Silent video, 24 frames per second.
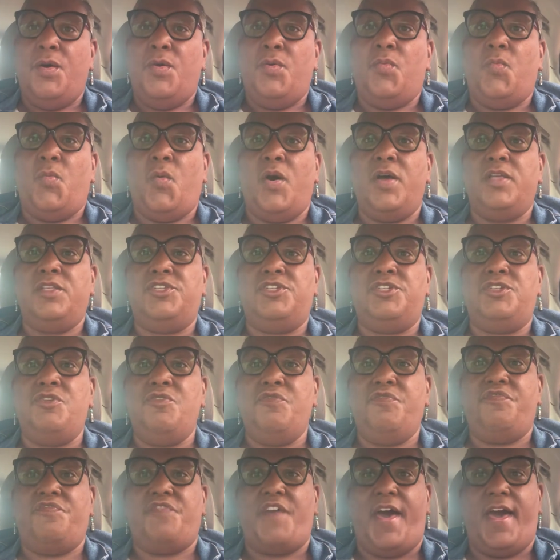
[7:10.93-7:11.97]
Once you
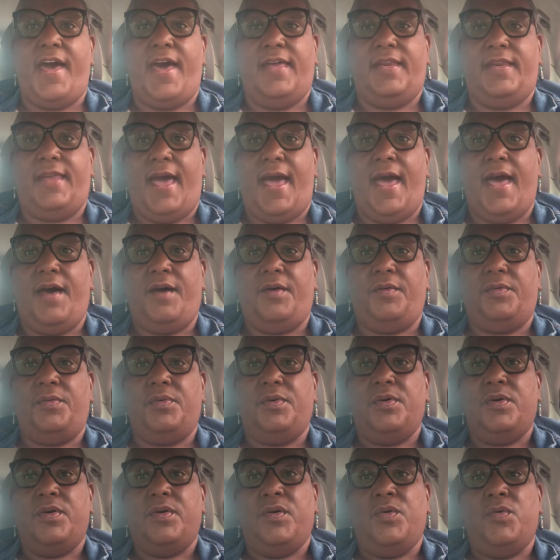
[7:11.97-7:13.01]
find out
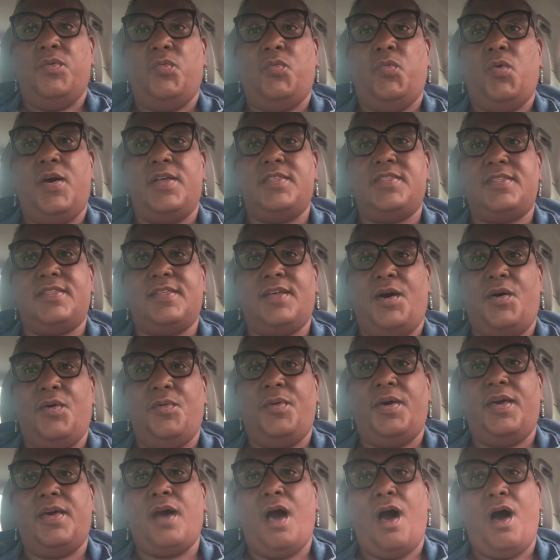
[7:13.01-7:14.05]
what's
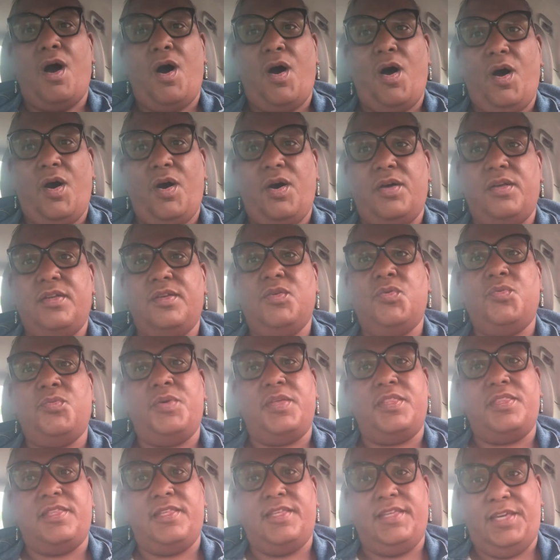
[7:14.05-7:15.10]
going on
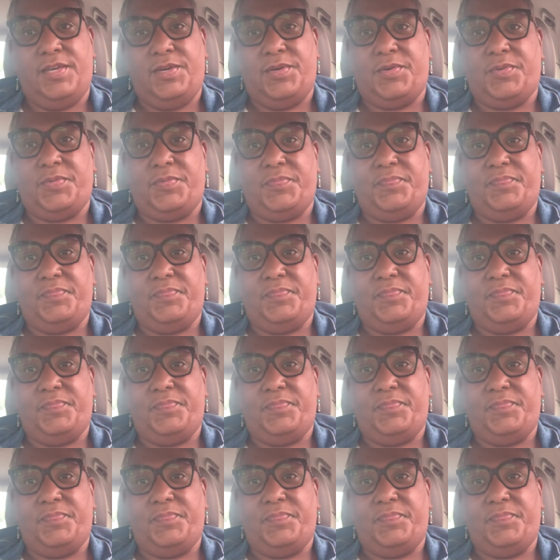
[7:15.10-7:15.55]
with you.